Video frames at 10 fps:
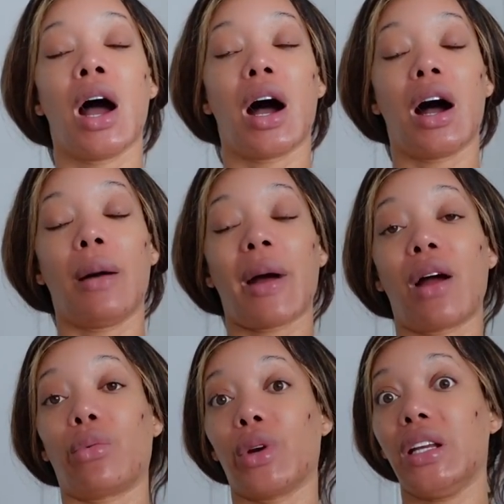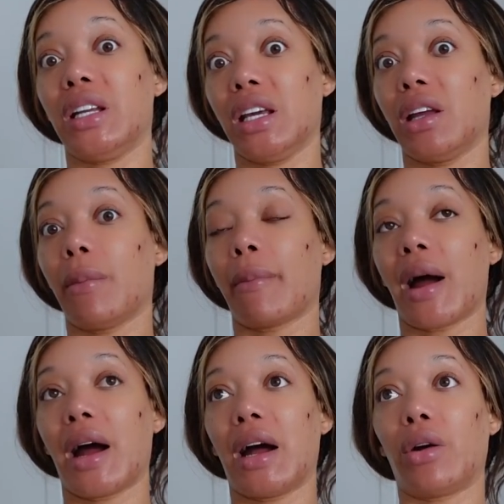Um, I redid
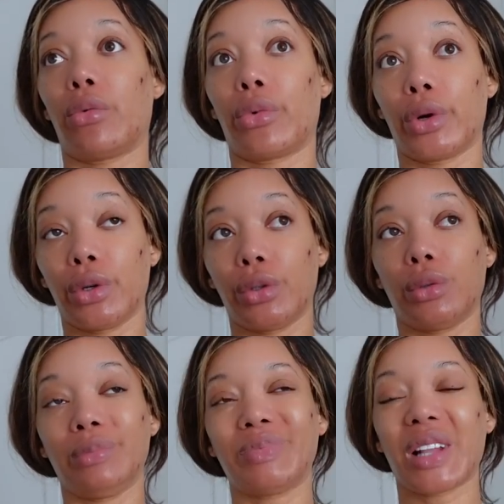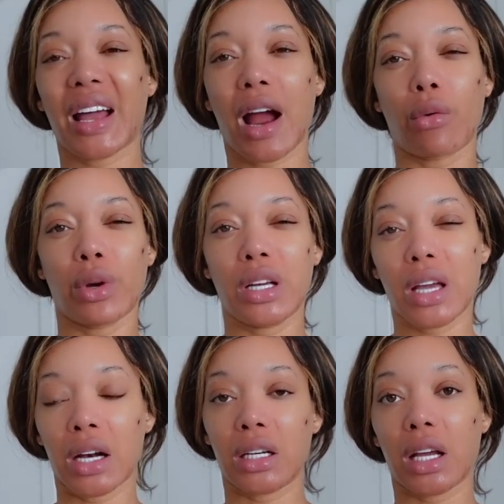my room. Like, I re
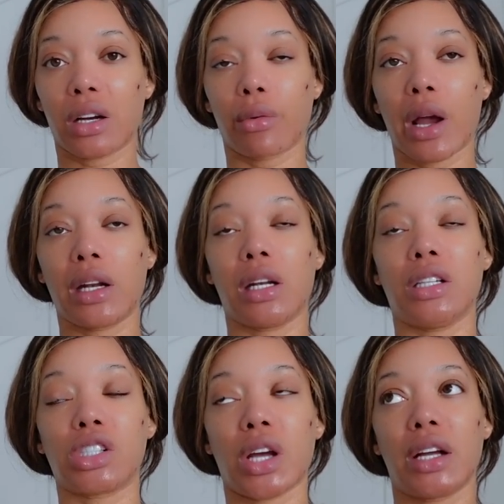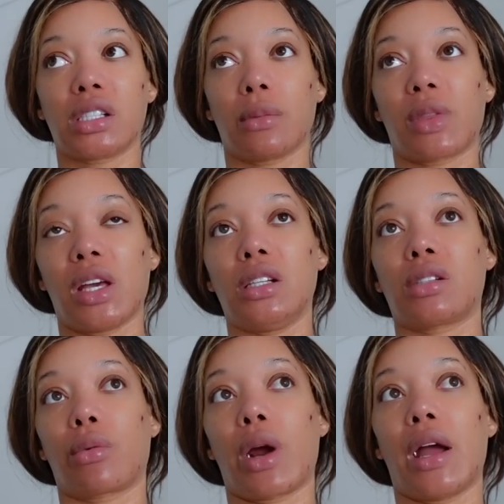kind of decorated and changed some things
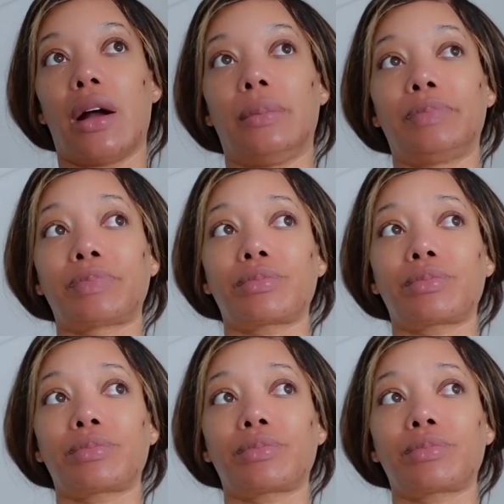around.